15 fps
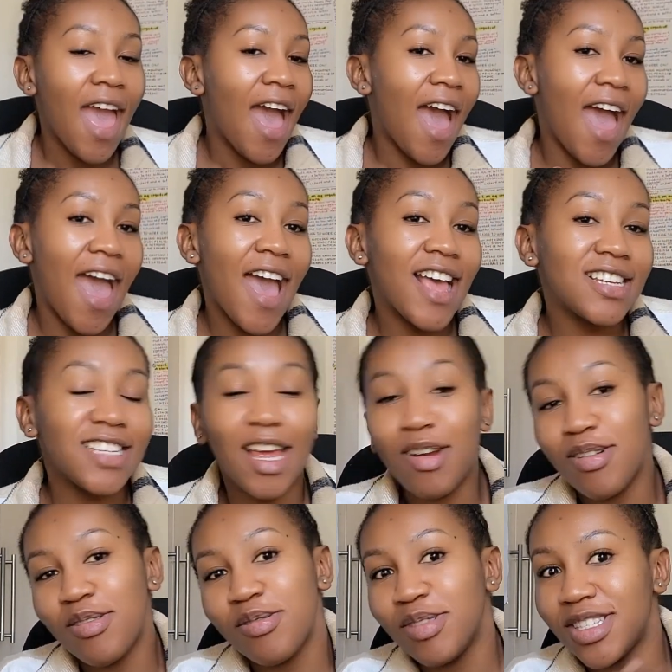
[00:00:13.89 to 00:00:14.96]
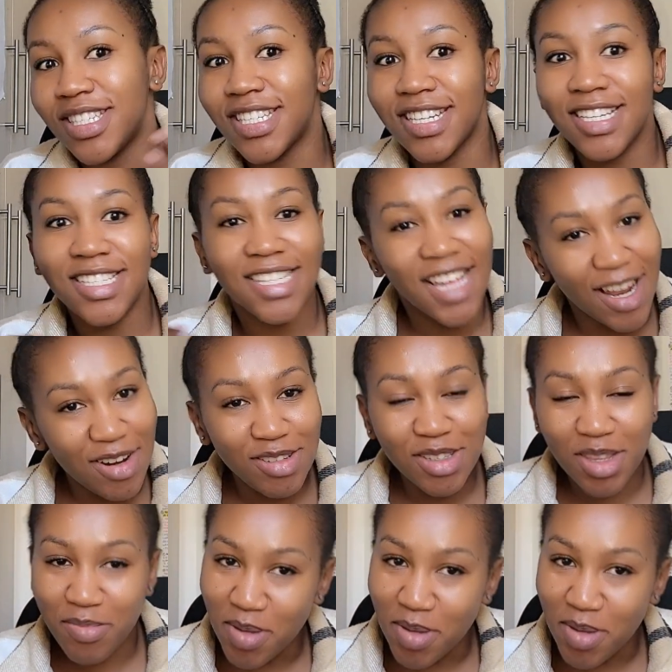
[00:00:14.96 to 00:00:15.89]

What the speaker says: and hello to the